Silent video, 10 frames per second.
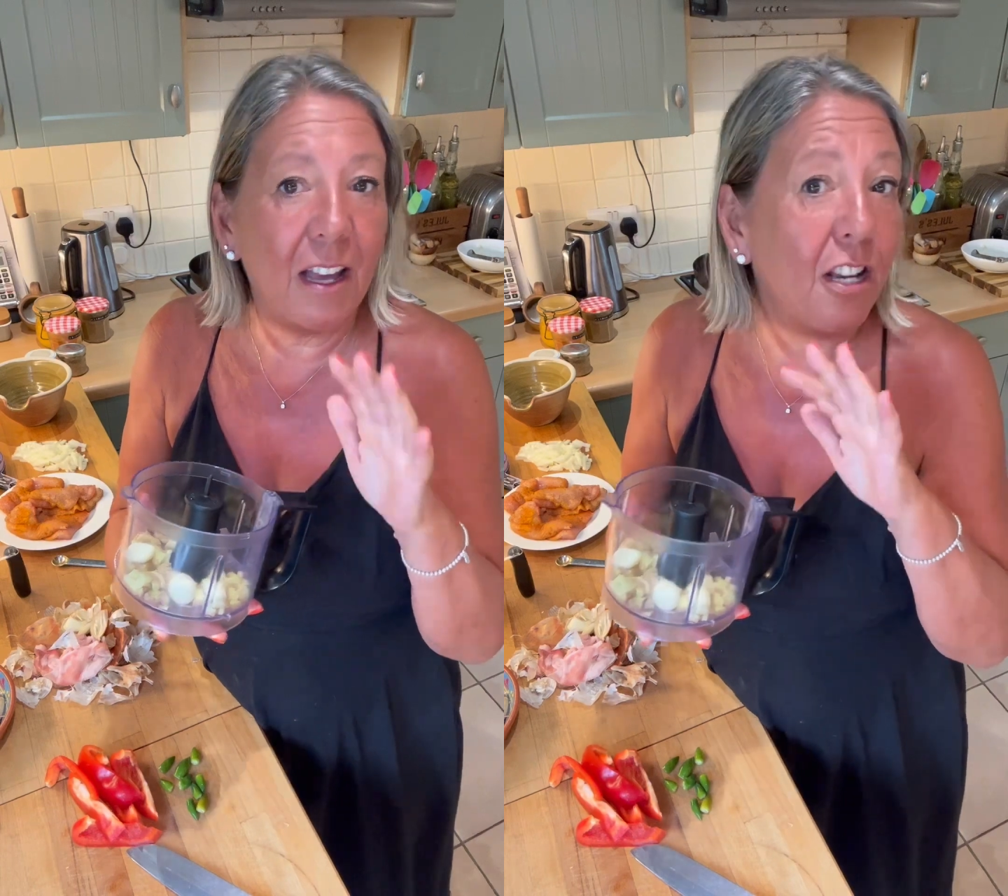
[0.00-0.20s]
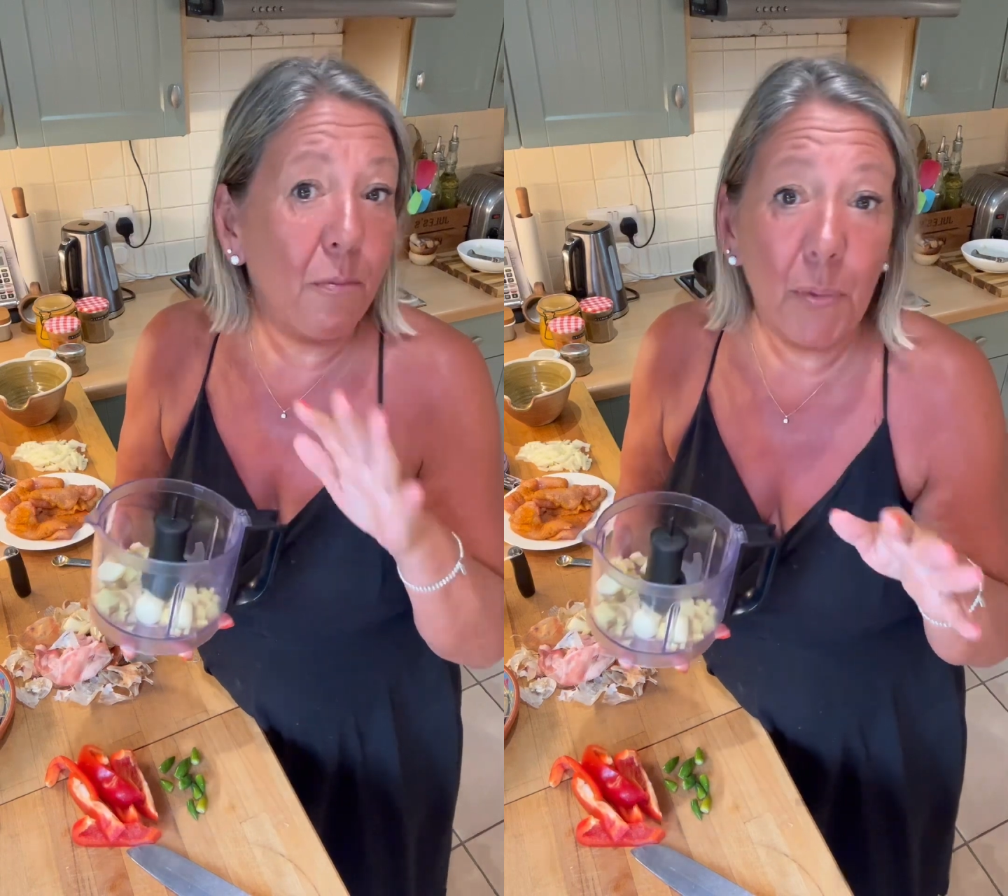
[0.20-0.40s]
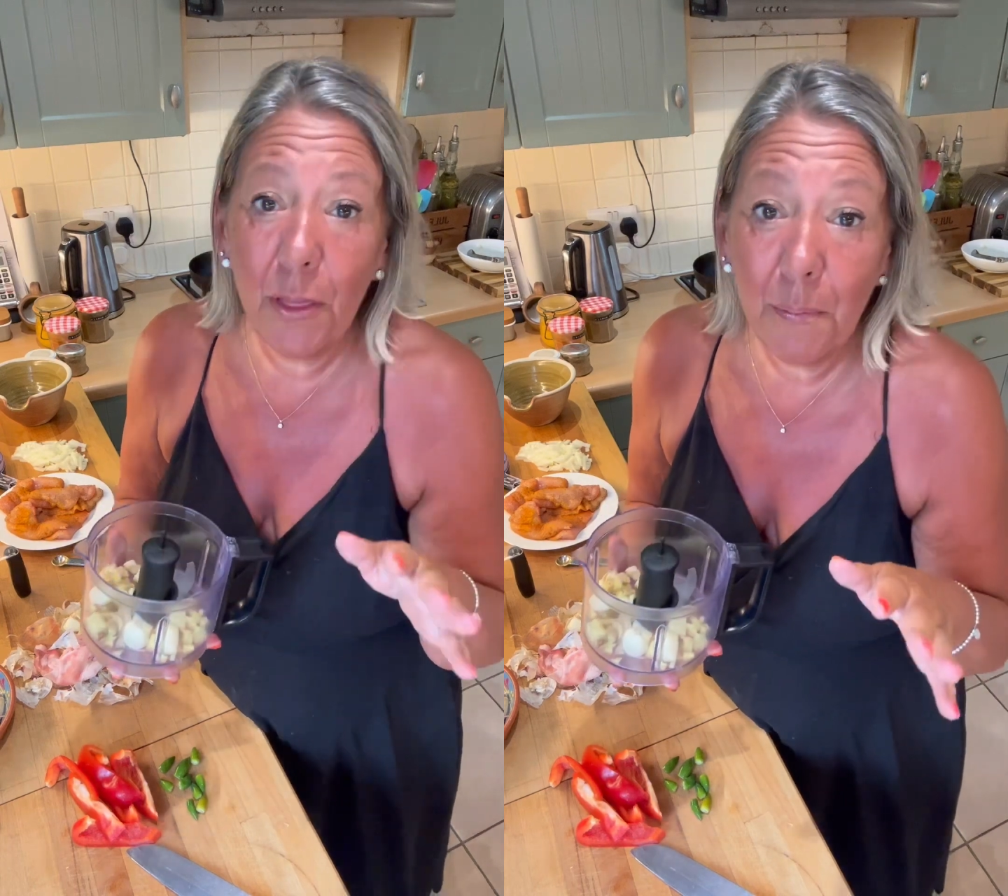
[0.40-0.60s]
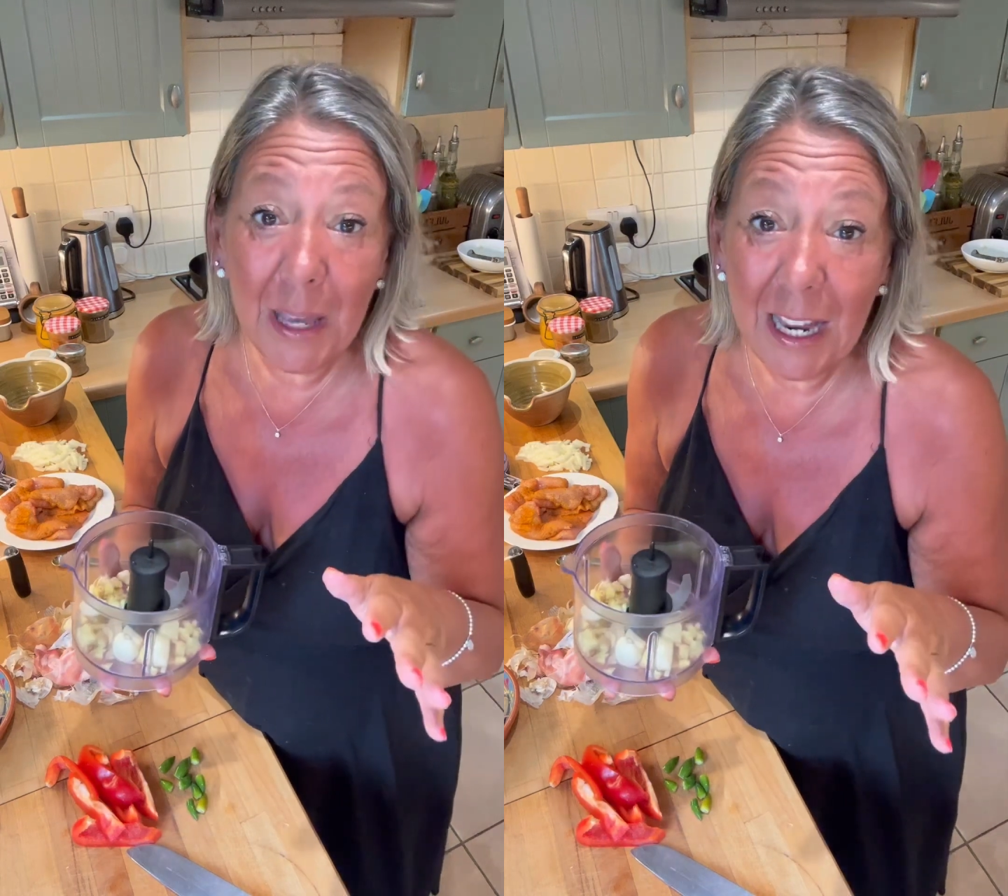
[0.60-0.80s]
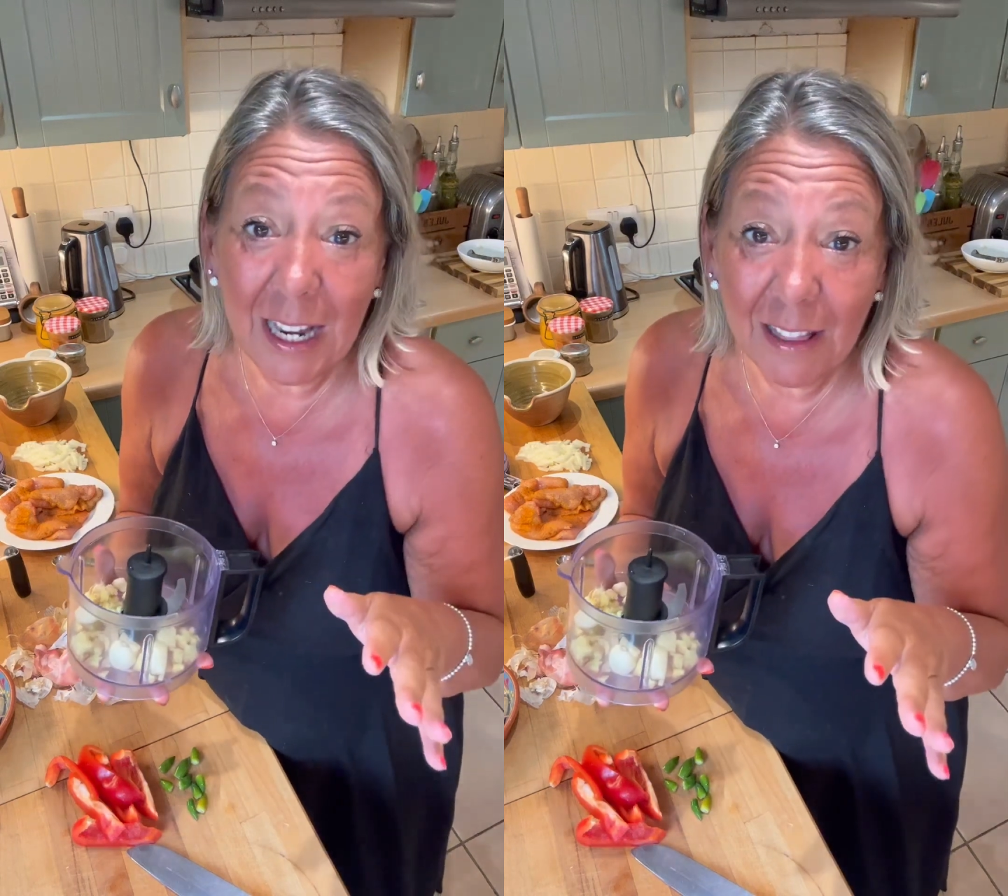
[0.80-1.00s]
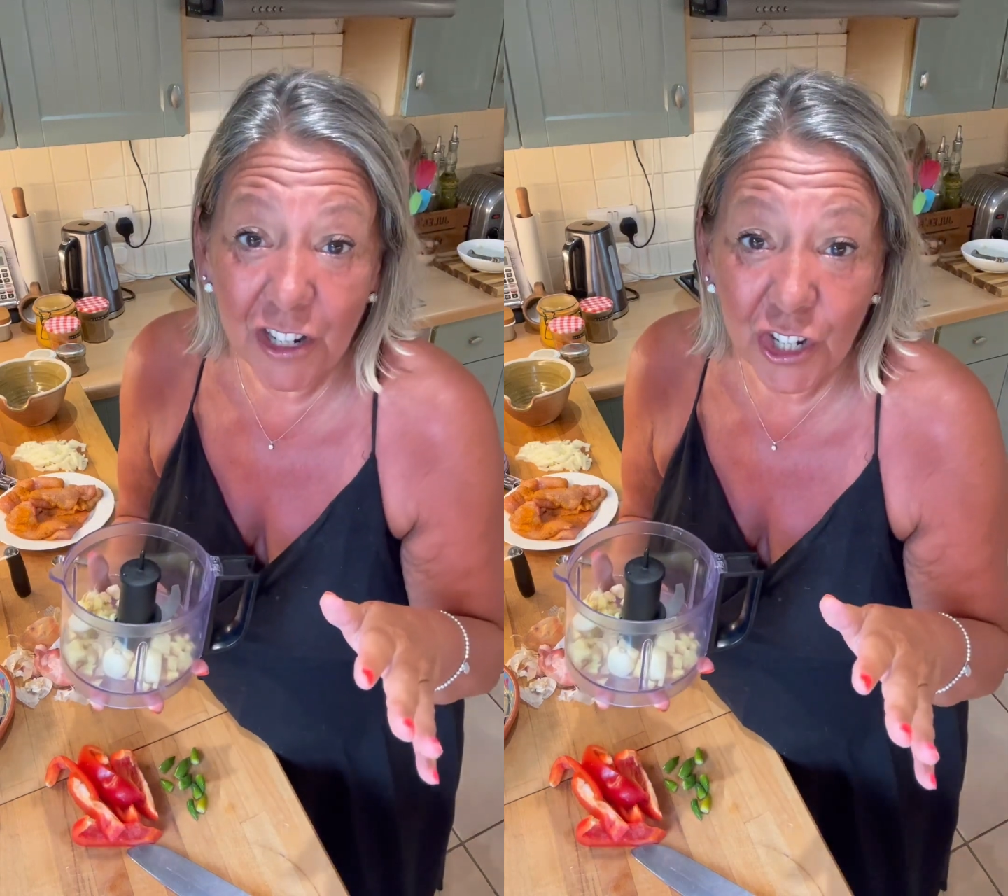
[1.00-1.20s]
I don't bother peeling the